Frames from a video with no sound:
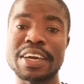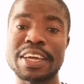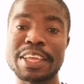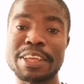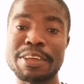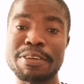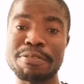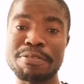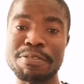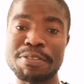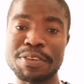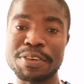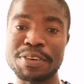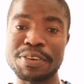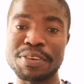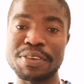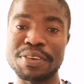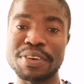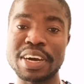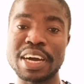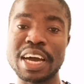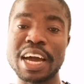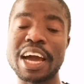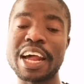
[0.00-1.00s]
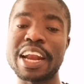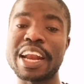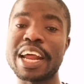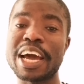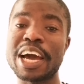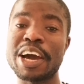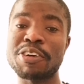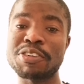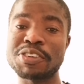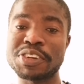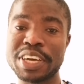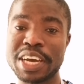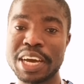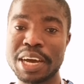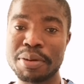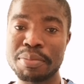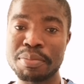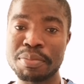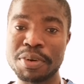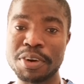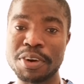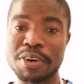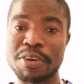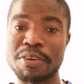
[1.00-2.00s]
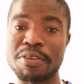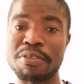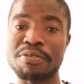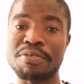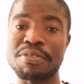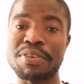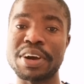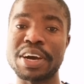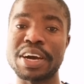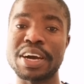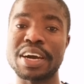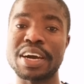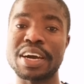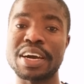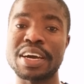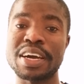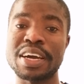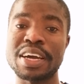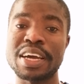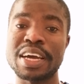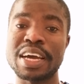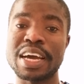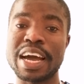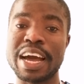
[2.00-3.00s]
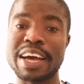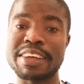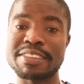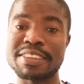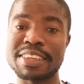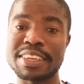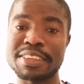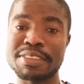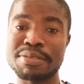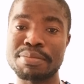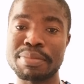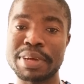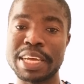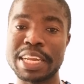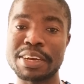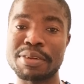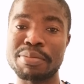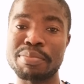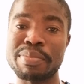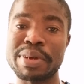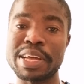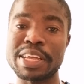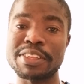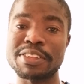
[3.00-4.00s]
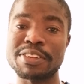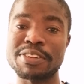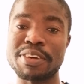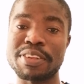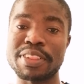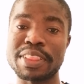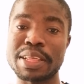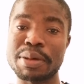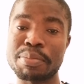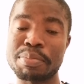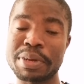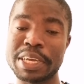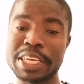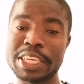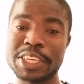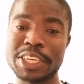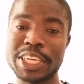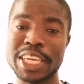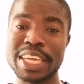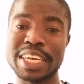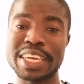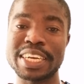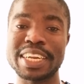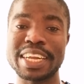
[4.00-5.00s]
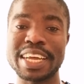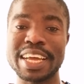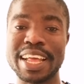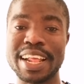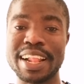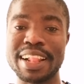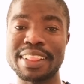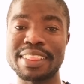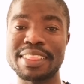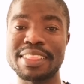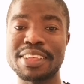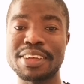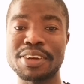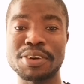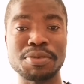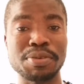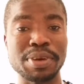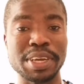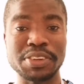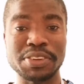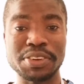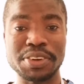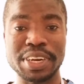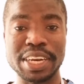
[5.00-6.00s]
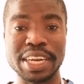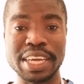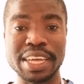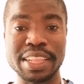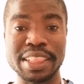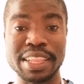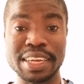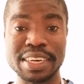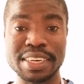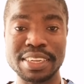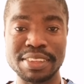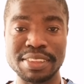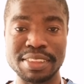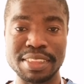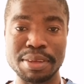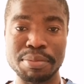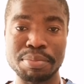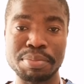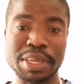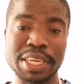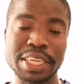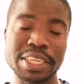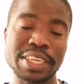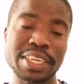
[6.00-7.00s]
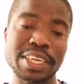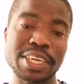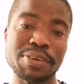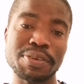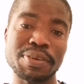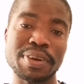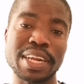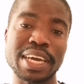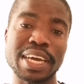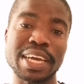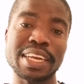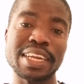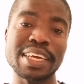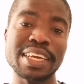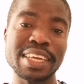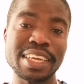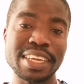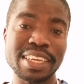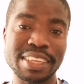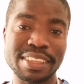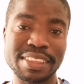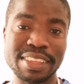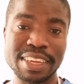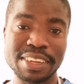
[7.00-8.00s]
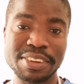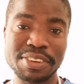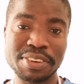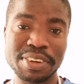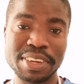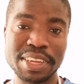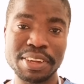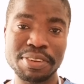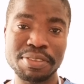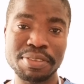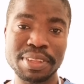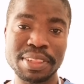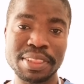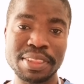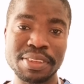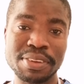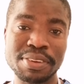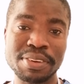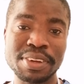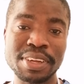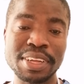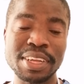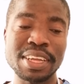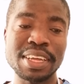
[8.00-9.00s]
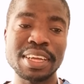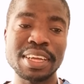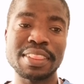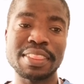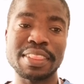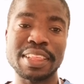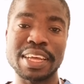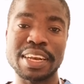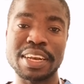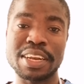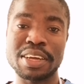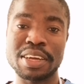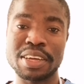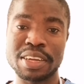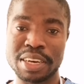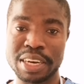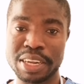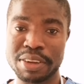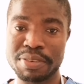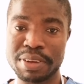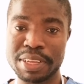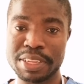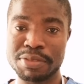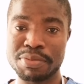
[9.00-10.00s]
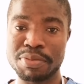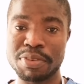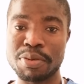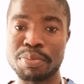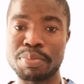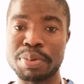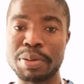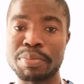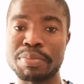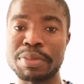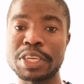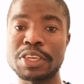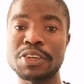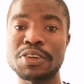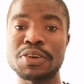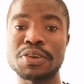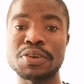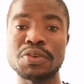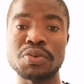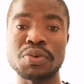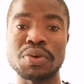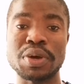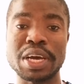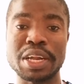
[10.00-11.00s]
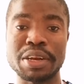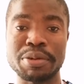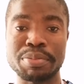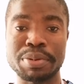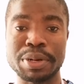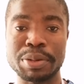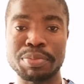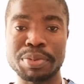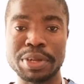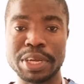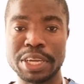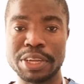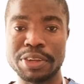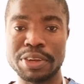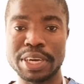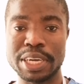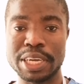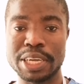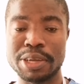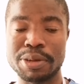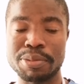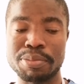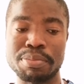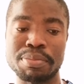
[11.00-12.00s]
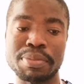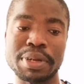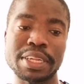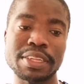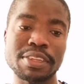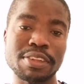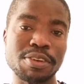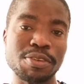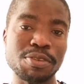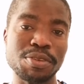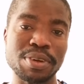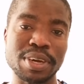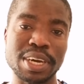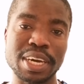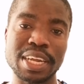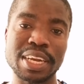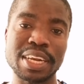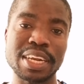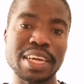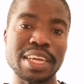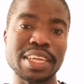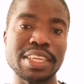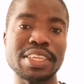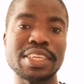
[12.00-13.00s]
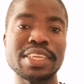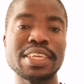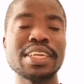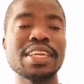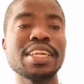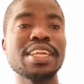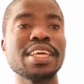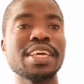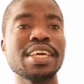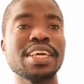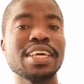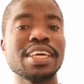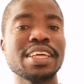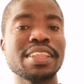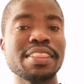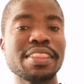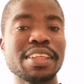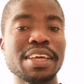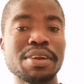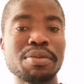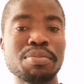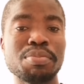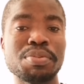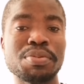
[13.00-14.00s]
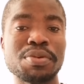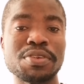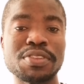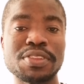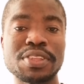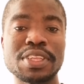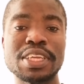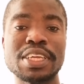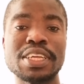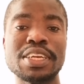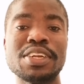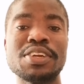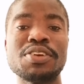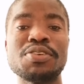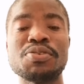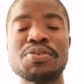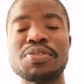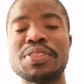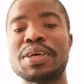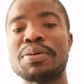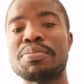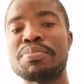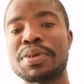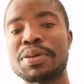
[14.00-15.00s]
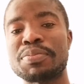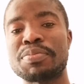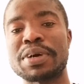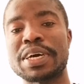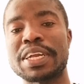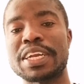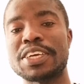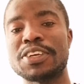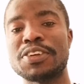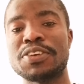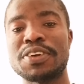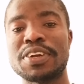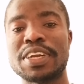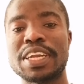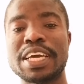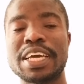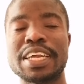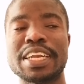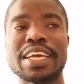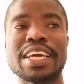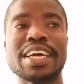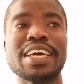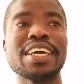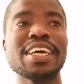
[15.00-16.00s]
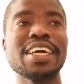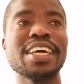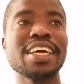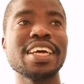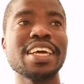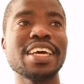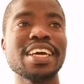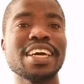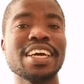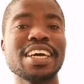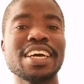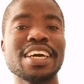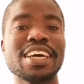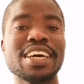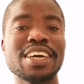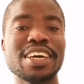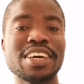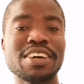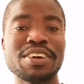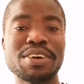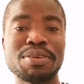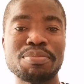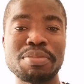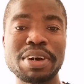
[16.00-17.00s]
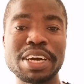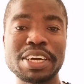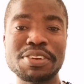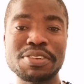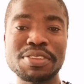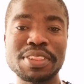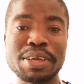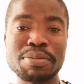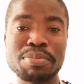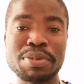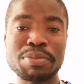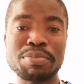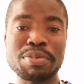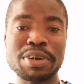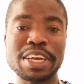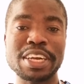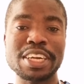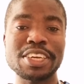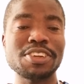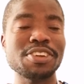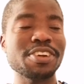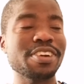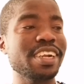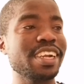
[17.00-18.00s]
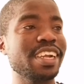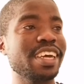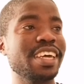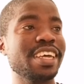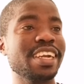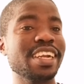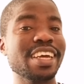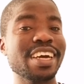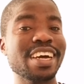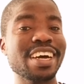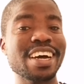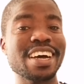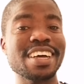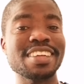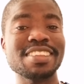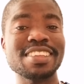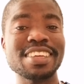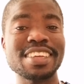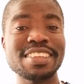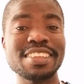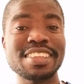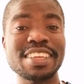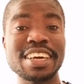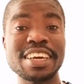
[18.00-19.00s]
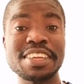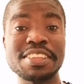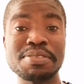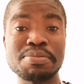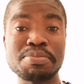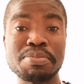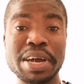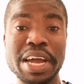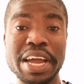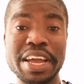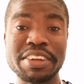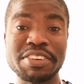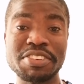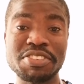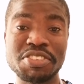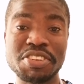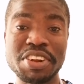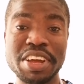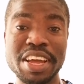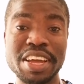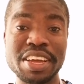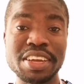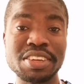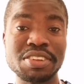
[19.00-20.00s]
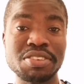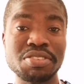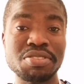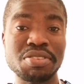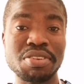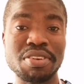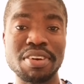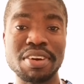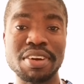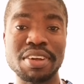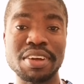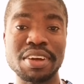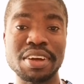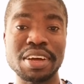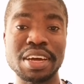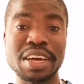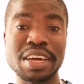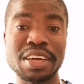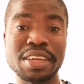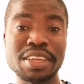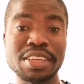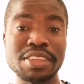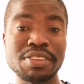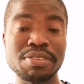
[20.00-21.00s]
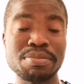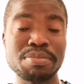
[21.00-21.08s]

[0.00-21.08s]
give you an outcome of assessment based on the patient health questionnaire. That is the PHQ9. Is that okay with you? Then request for permission to go and prepare your equipment, do your hand hygiene, then proceed to the preparation area. Back to the preparation area. Assessor is my tray. Are